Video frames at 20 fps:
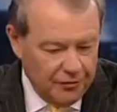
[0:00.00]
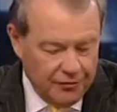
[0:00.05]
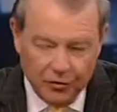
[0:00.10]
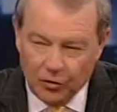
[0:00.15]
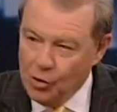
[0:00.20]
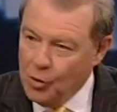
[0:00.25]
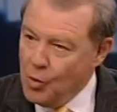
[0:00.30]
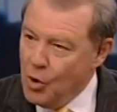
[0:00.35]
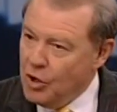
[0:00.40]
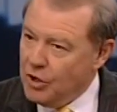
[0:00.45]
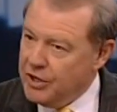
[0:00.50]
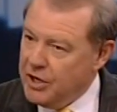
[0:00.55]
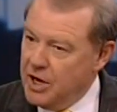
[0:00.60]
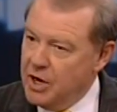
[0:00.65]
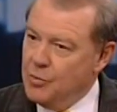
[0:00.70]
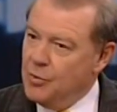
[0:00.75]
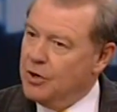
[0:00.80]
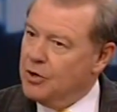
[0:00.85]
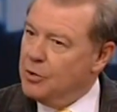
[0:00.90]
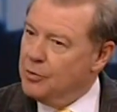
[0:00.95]
Not a
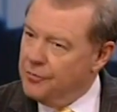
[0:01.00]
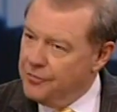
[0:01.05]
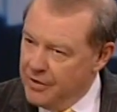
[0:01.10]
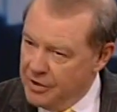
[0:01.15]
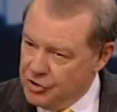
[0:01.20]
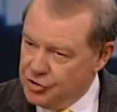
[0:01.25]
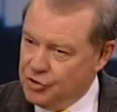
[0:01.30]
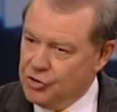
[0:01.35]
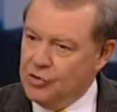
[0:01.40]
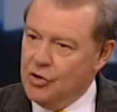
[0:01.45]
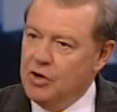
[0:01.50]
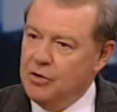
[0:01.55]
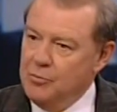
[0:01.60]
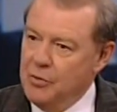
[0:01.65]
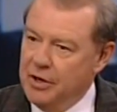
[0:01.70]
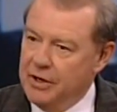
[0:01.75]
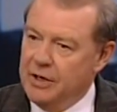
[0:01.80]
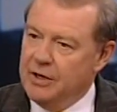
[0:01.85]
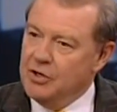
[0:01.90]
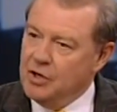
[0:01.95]
401k where you invest your
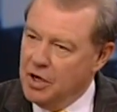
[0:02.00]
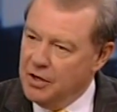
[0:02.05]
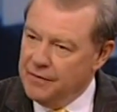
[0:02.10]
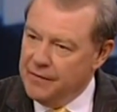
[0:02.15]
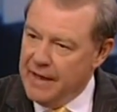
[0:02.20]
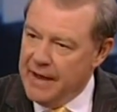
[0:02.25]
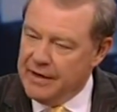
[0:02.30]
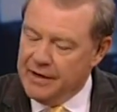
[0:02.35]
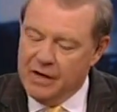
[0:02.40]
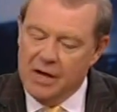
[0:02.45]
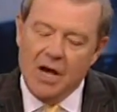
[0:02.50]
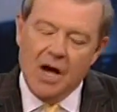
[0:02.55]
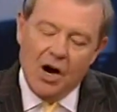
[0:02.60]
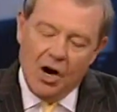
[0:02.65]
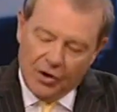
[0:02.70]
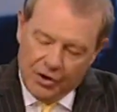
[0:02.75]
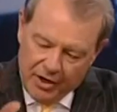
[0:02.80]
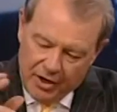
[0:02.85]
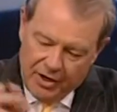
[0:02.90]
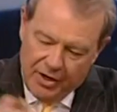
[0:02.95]
own money. Not that.
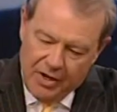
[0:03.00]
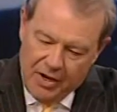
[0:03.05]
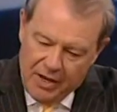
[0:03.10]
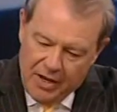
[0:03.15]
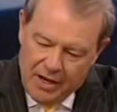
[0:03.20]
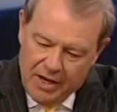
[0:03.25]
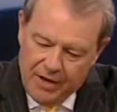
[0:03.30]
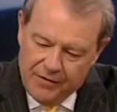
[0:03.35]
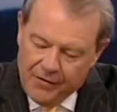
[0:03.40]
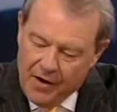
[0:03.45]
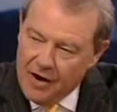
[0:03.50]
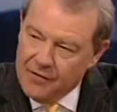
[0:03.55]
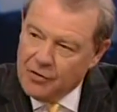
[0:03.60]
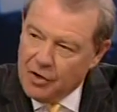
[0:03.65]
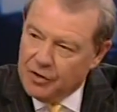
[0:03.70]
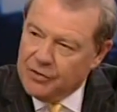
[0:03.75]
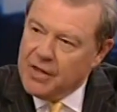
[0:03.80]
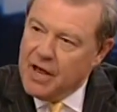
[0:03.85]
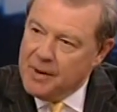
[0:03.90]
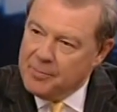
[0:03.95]
Okay, if
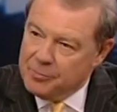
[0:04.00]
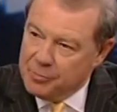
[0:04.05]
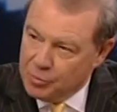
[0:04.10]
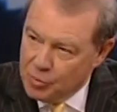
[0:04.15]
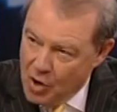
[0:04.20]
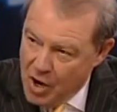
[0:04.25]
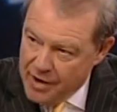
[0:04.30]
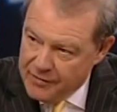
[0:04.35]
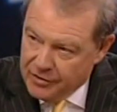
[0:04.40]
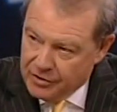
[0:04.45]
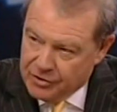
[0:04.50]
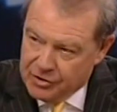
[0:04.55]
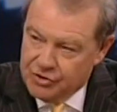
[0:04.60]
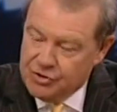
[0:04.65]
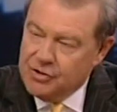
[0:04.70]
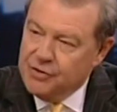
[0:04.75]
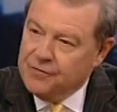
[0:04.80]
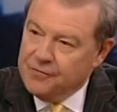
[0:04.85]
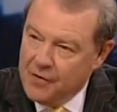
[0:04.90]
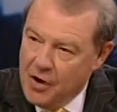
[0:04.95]
I've got that
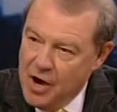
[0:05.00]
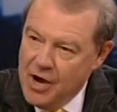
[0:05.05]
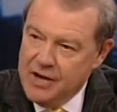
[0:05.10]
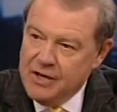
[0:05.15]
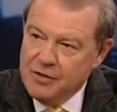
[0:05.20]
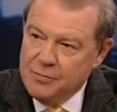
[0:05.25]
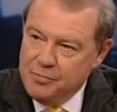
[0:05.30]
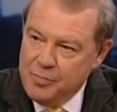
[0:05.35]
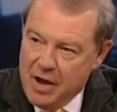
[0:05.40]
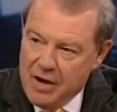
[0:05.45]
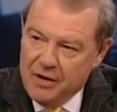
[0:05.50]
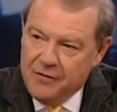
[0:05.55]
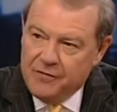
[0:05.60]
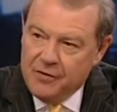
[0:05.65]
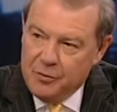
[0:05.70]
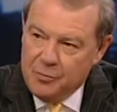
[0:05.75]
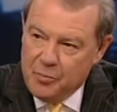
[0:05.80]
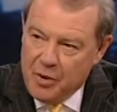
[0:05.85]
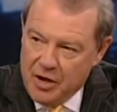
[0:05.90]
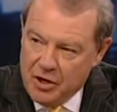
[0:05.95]
private defined
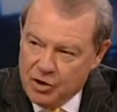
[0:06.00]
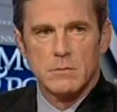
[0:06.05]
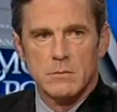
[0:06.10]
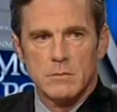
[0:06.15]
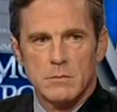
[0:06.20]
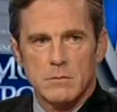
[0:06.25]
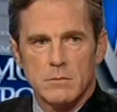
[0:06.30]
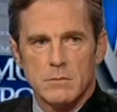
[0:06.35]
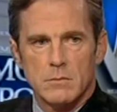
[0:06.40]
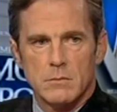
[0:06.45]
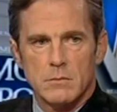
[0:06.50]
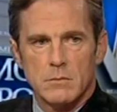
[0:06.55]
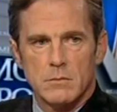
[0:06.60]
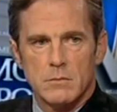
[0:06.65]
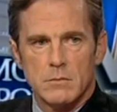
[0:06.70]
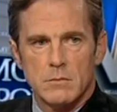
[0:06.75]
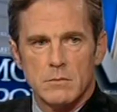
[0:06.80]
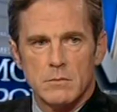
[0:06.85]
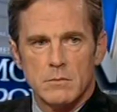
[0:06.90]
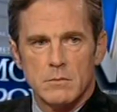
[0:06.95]
benefit pension,
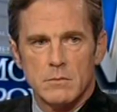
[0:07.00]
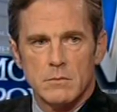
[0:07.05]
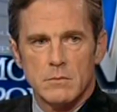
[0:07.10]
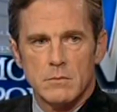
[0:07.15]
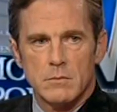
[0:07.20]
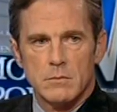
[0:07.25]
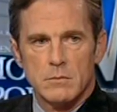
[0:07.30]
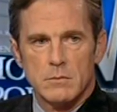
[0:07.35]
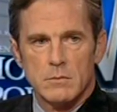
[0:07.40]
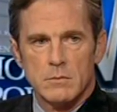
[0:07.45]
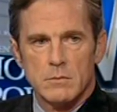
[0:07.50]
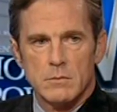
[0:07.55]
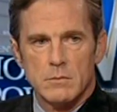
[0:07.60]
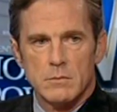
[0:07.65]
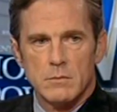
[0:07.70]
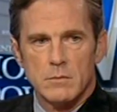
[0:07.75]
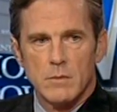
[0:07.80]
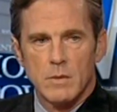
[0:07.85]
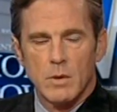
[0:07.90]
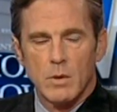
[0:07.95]
how much should
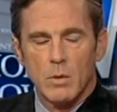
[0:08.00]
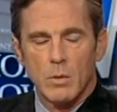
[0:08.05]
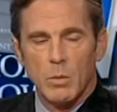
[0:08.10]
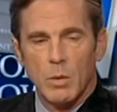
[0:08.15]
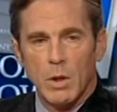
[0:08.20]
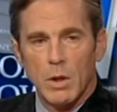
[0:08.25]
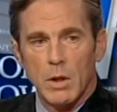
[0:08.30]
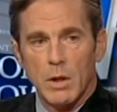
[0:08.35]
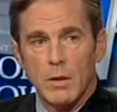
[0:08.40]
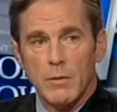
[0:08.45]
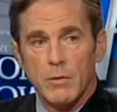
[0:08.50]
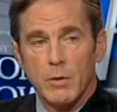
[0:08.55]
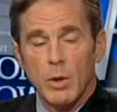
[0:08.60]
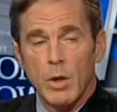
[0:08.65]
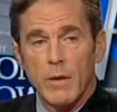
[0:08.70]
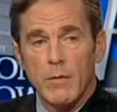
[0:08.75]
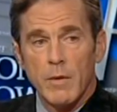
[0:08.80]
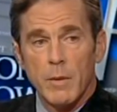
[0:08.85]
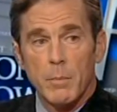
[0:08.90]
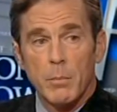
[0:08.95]
I worry? Well, if
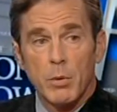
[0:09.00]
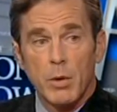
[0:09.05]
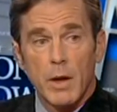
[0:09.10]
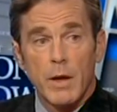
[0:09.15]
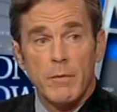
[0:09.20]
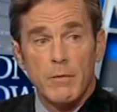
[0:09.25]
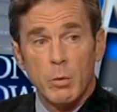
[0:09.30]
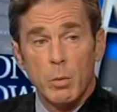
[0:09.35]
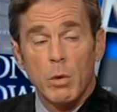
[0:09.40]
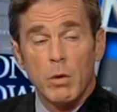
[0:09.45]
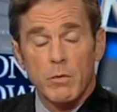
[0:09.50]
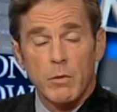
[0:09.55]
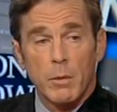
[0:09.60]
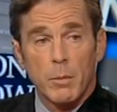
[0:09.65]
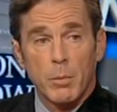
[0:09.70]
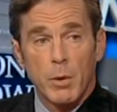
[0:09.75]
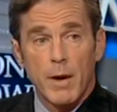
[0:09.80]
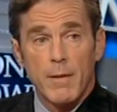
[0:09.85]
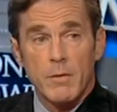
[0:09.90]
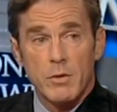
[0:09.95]
you work for
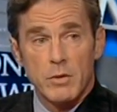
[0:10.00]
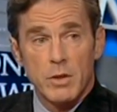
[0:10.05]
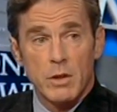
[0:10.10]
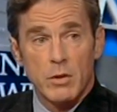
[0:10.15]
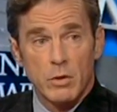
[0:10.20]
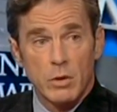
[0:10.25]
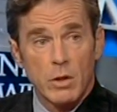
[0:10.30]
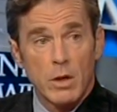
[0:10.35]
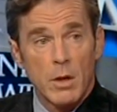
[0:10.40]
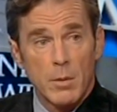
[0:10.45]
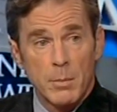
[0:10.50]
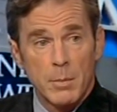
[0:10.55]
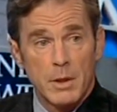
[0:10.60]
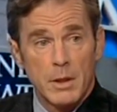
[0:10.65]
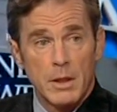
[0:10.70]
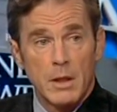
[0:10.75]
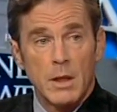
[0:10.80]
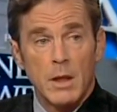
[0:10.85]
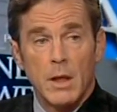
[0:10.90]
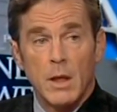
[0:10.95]
a private sector
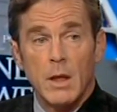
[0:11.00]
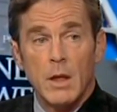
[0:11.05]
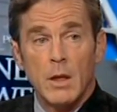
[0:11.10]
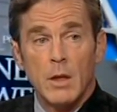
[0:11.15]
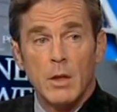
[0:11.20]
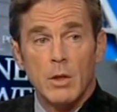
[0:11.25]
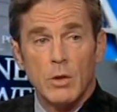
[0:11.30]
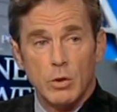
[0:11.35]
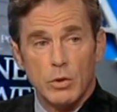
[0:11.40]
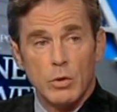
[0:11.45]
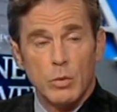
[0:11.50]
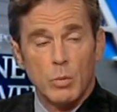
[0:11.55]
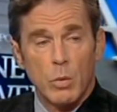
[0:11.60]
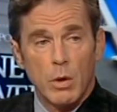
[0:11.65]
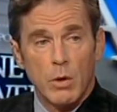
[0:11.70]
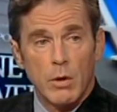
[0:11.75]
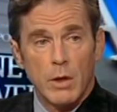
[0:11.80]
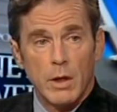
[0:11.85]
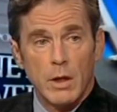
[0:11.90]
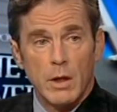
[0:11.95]
company, you should
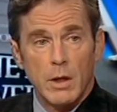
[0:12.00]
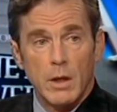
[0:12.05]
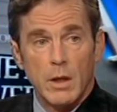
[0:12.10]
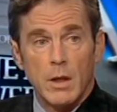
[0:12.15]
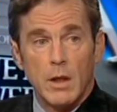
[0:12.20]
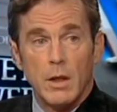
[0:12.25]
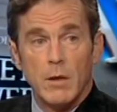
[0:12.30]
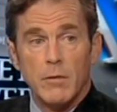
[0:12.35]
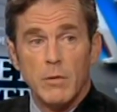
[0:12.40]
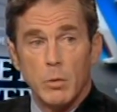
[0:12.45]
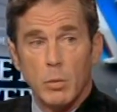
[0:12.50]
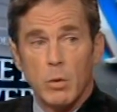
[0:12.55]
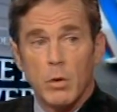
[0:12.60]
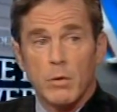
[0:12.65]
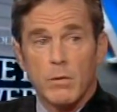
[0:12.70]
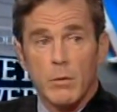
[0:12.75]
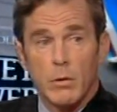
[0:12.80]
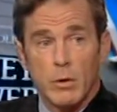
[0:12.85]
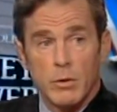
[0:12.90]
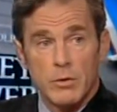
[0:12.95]
worry. If you
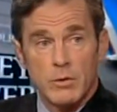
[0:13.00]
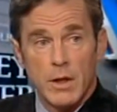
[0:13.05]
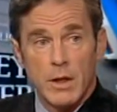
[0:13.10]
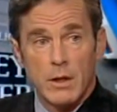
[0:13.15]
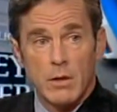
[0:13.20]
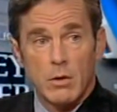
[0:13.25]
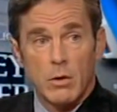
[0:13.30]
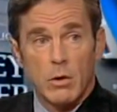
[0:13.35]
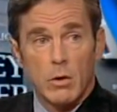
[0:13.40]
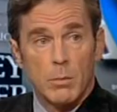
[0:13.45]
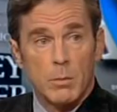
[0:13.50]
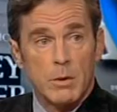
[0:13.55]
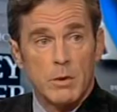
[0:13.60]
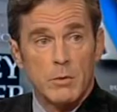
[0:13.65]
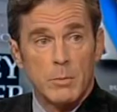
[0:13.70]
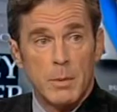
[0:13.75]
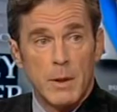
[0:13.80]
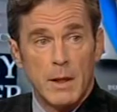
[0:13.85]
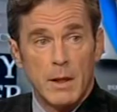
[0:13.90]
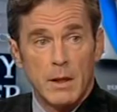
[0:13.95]
work for a state or a
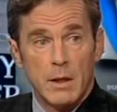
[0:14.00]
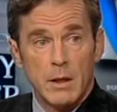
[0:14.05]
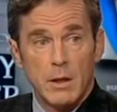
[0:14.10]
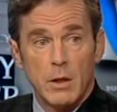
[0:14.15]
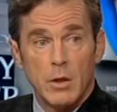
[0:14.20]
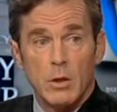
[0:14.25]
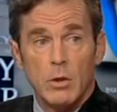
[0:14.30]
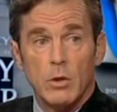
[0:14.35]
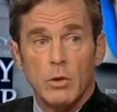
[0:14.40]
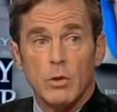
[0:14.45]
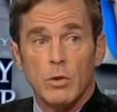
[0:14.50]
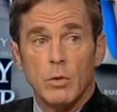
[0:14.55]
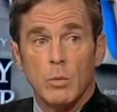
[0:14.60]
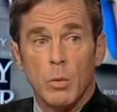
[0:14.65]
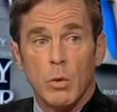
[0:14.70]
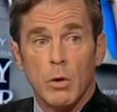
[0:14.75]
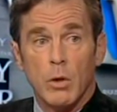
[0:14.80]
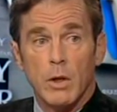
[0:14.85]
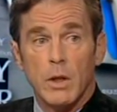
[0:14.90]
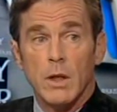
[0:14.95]
municipality, you should
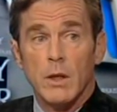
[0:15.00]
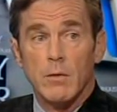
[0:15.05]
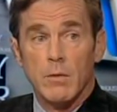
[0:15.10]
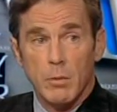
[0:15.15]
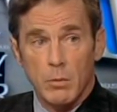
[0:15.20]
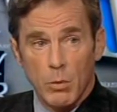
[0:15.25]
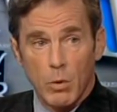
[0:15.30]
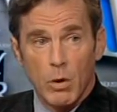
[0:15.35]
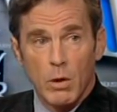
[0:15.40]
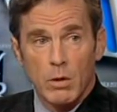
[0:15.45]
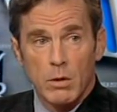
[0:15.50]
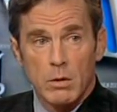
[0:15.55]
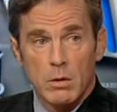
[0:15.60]
worry even more.